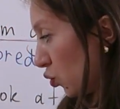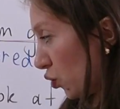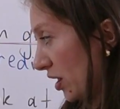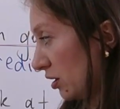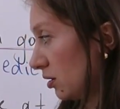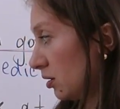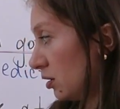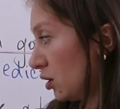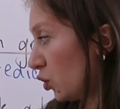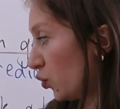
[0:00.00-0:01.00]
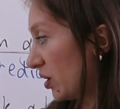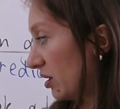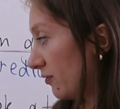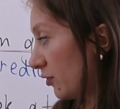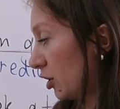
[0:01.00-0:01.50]

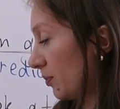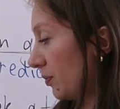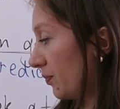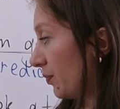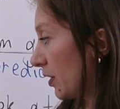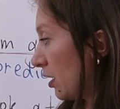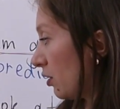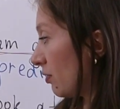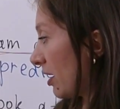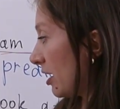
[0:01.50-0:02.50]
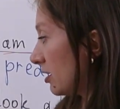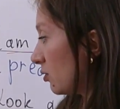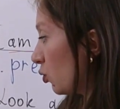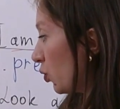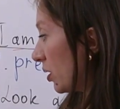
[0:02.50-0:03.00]
verb,
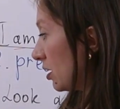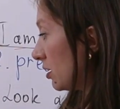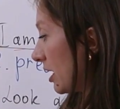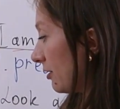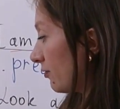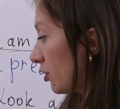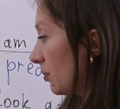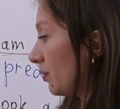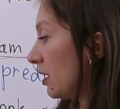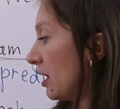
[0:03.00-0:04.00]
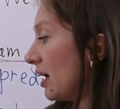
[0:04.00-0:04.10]
right? Will and verb.